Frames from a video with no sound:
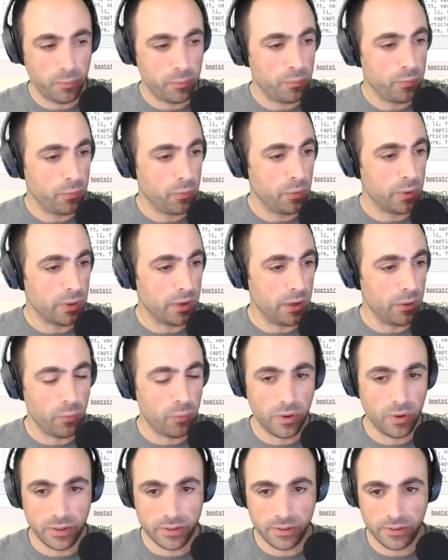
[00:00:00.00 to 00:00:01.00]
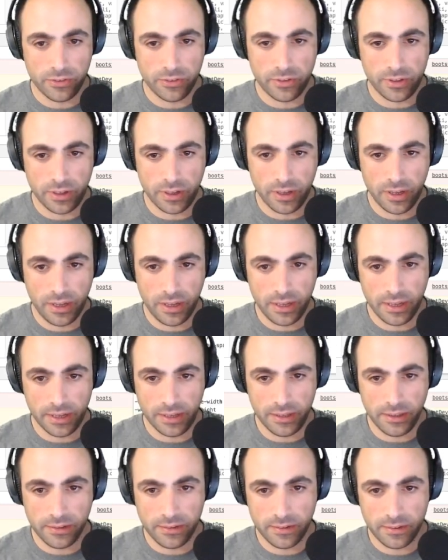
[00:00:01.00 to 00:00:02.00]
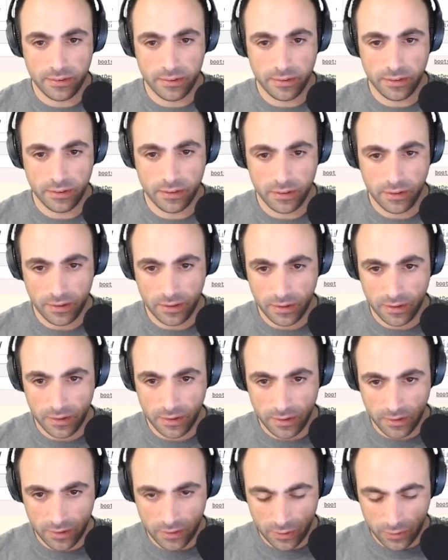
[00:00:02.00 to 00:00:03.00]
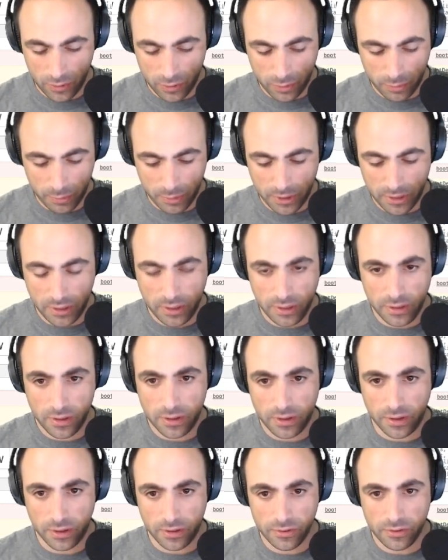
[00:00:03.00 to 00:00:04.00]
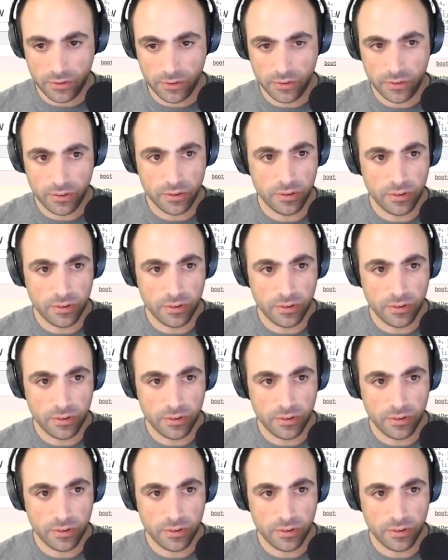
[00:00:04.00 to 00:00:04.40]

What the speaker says: what I want is the height to be this.